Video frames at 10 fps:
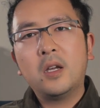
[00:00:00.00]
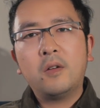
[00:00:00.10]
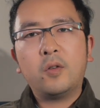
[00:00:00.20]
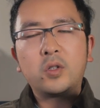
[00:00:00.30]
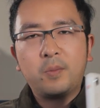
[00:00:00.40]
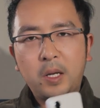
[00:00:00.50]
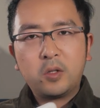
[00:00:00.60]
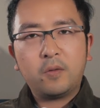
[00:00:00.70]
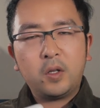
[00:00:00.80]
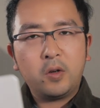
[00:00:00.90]
for
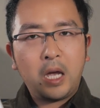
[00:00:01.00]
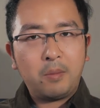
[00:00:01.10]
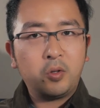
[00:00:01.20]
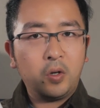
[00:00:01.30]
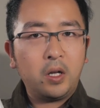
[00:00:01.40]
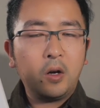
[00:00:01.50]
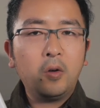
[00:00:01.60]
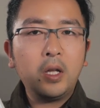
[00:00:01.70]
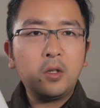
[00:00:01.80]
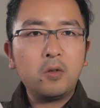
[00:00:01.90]
spatial video capture. It
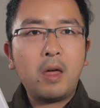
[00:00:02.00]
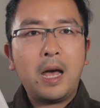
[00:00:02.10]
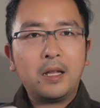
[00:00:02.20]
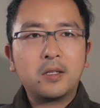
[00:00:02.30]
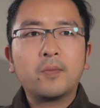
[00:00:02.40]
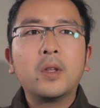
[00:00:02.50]
only do that.